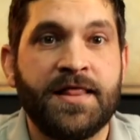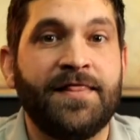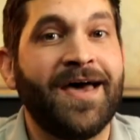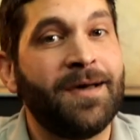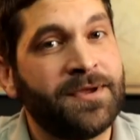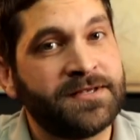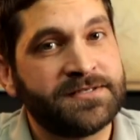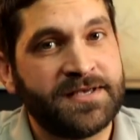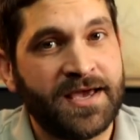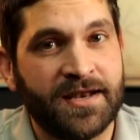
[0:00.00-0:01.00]
That
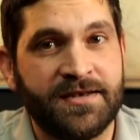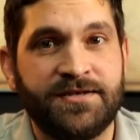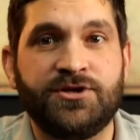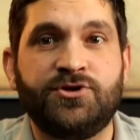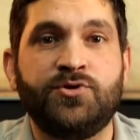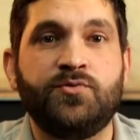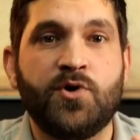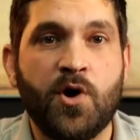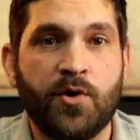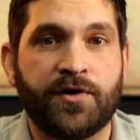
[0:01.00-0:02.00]
being said, did you
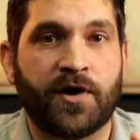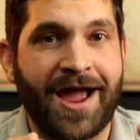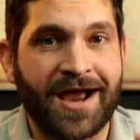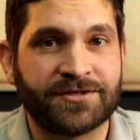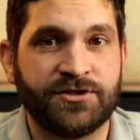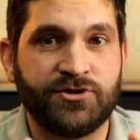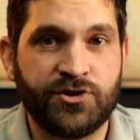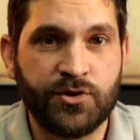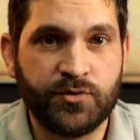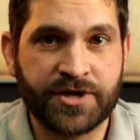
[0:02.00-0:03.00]
know there are actually
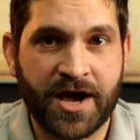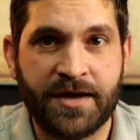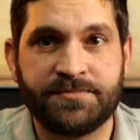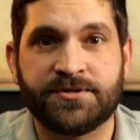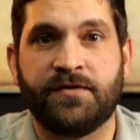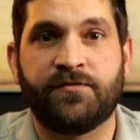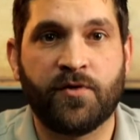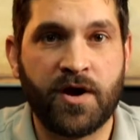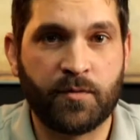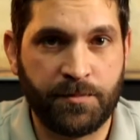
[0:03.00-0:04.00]
2 types of
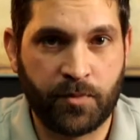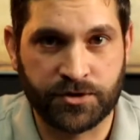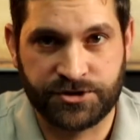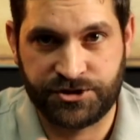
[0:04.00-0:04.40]
credit reports